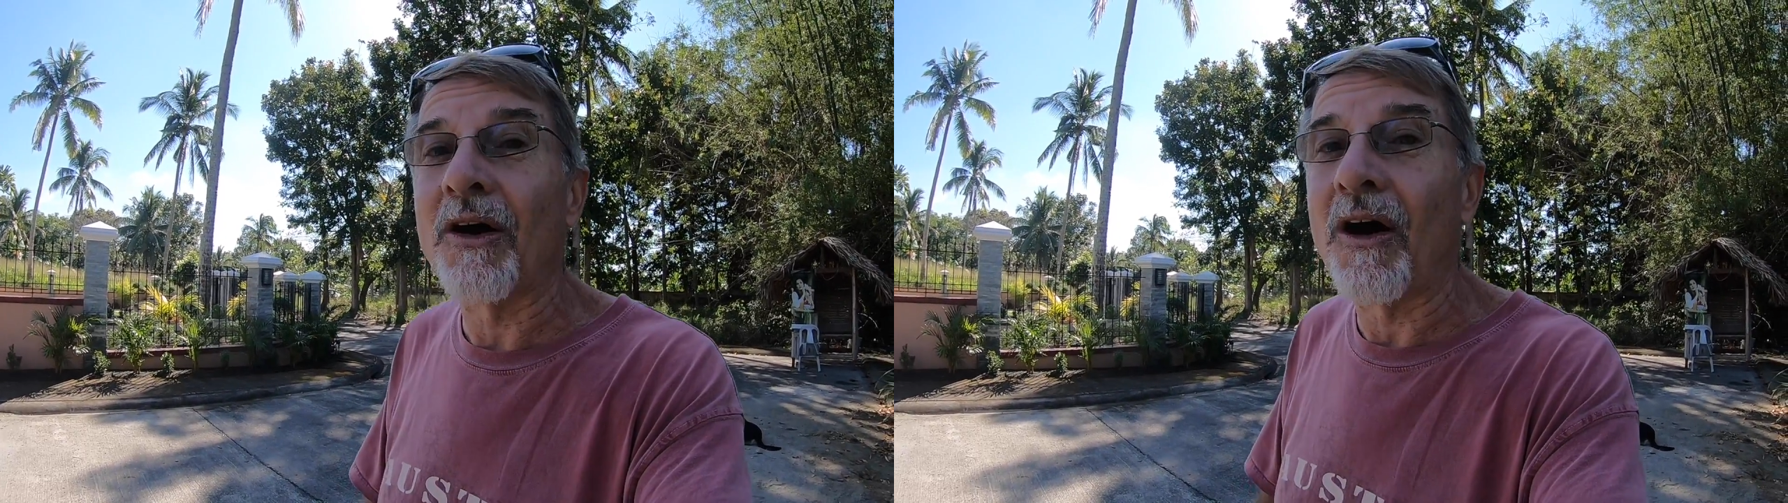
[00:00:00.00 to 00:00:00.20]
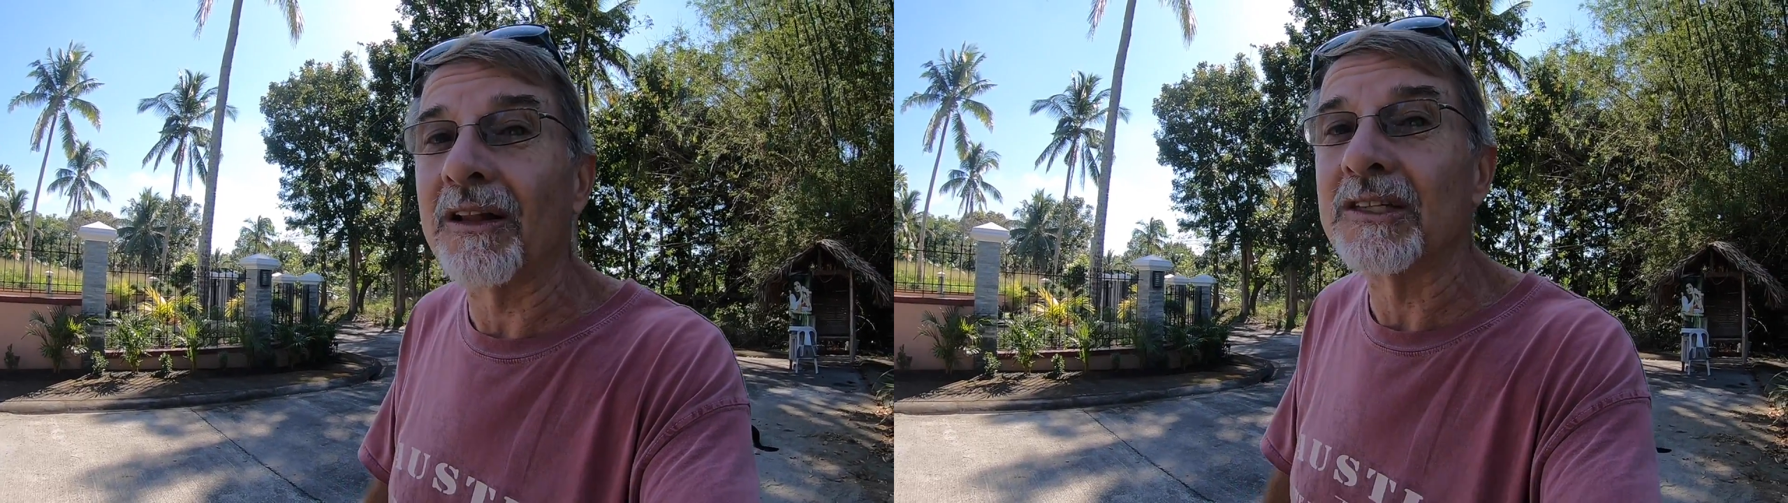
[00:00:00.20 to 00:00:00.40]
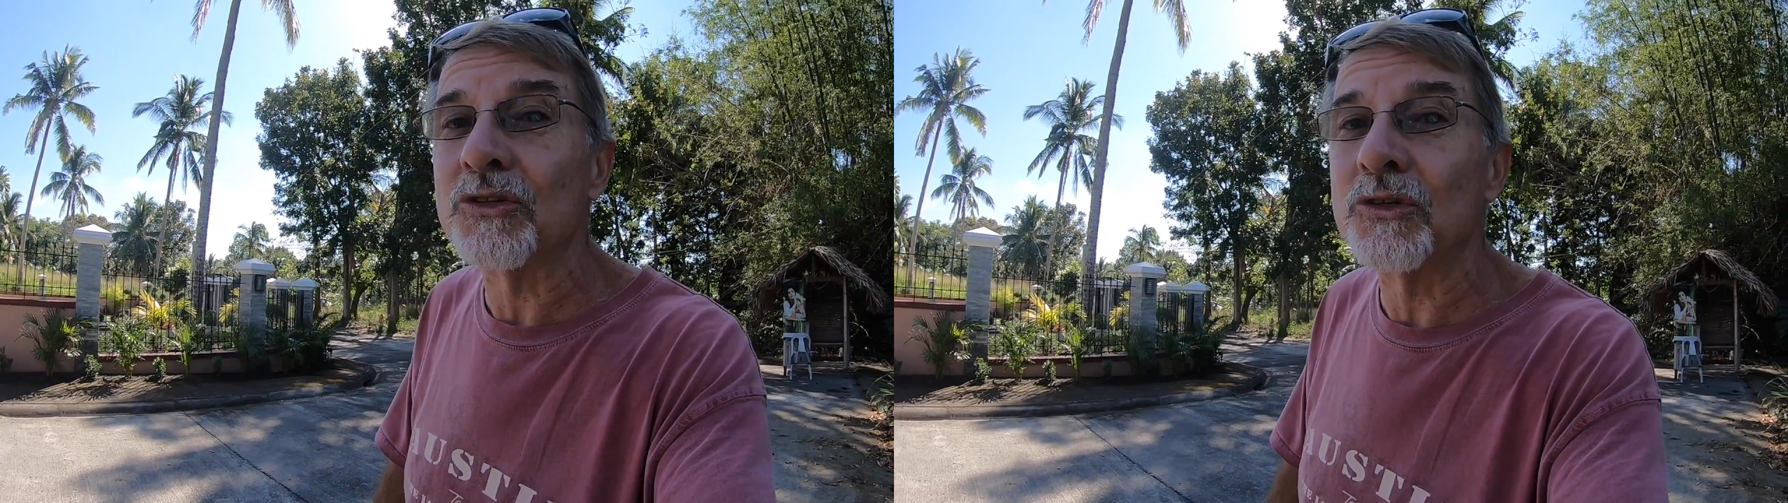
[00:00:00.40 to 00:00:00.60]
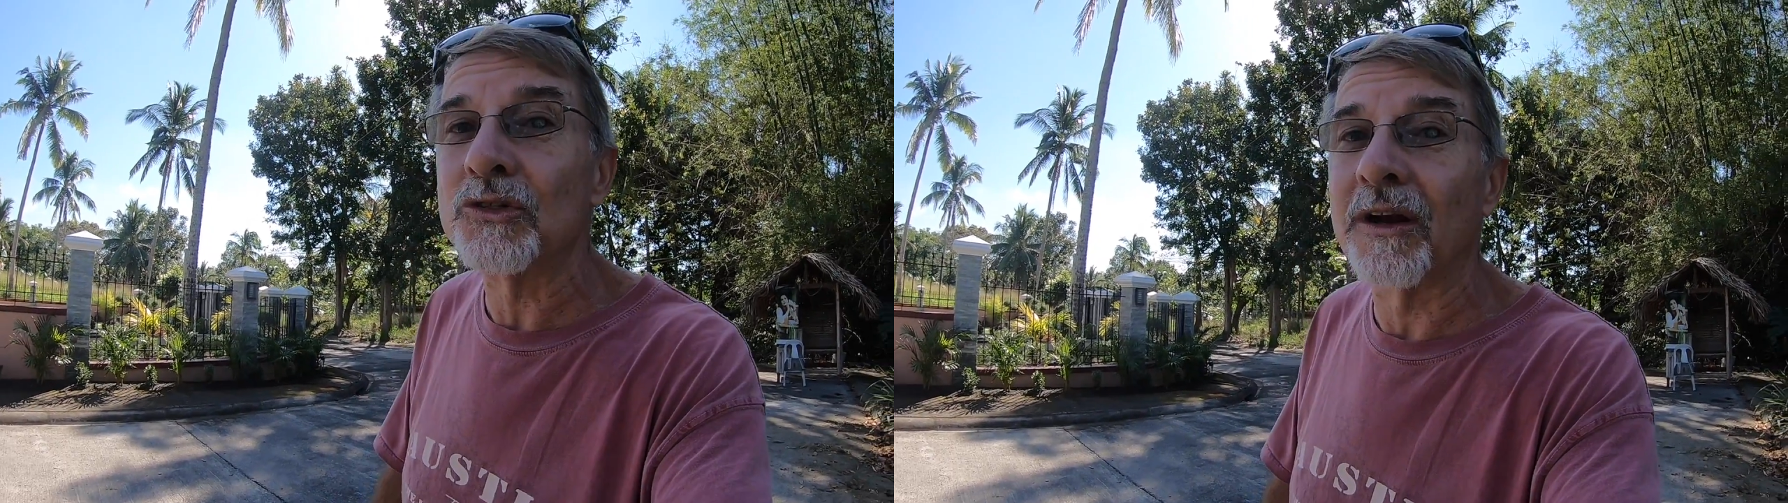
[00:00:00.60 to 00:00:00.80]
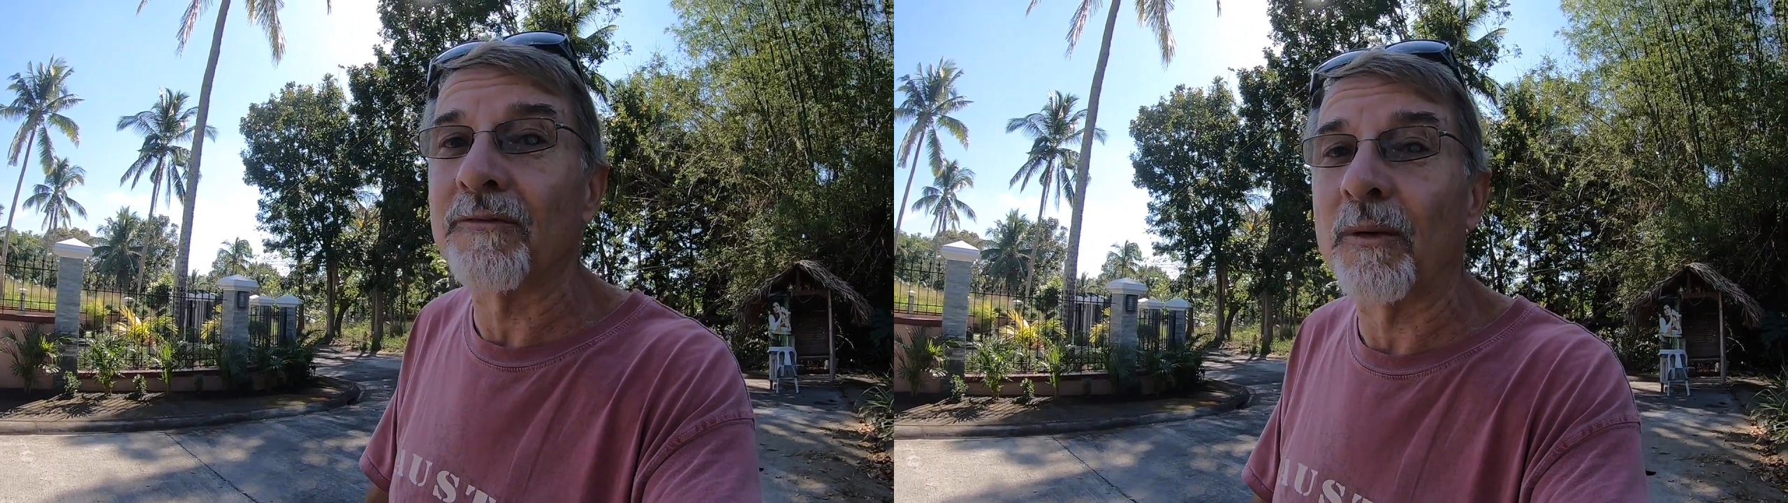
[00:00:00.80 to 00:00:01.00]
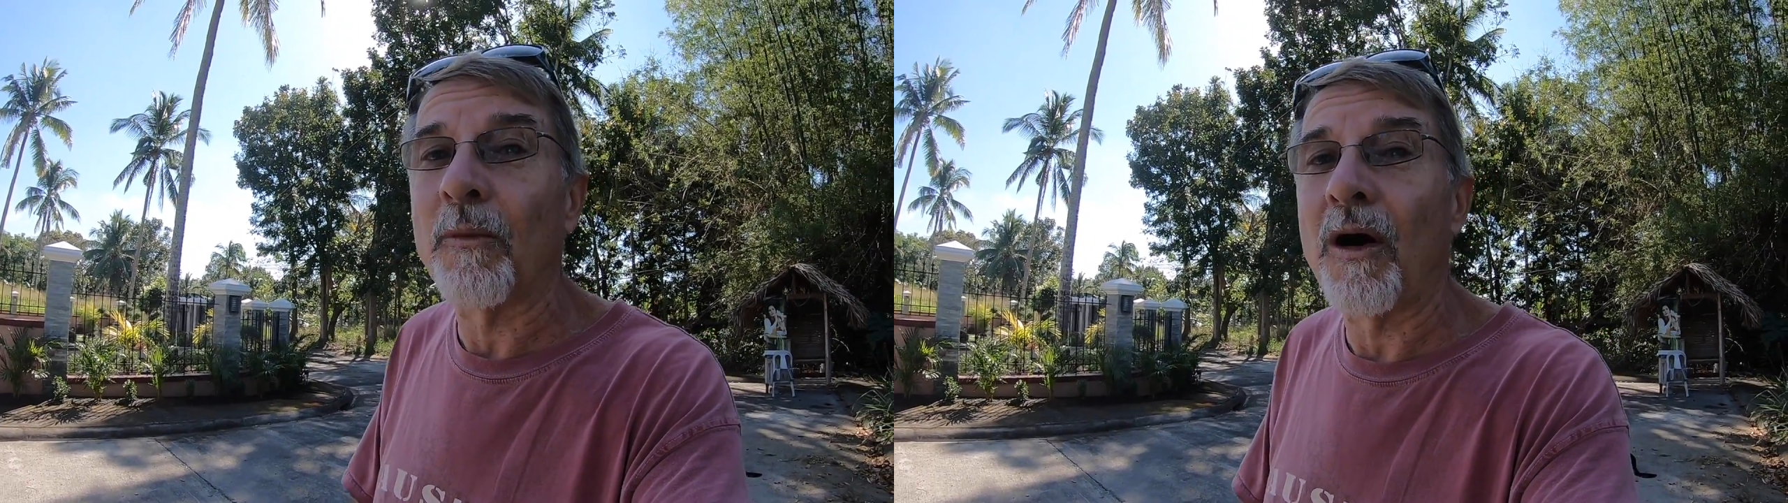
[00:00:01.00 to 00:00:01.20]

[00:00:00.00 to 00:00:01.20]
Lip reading: all its nutrient from,